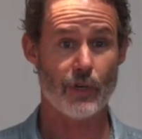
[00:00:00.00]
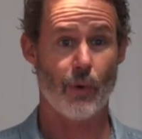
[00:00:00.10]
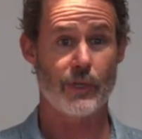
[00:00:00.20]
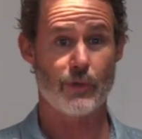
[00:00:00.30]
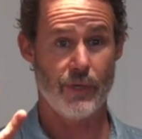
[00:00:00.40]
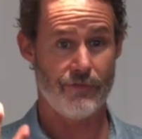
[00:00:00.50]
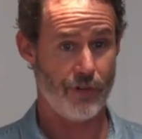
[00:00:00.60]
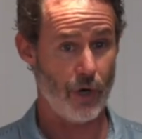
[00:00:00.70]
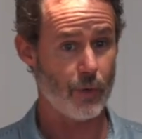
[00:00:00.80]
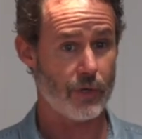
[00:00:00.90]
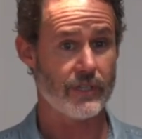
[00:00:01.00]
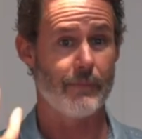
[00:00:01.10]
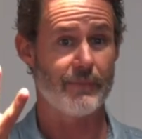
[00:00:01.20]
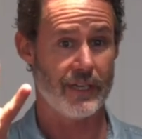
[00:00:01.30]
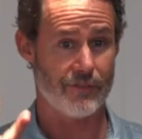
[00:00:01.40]
going to evoke
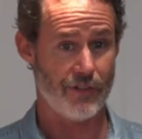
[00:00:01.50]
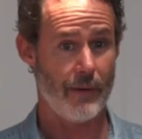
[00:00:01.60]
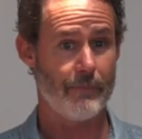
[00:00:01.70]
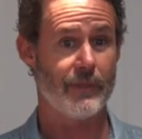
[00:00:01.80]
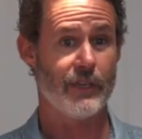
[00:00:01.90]
something from,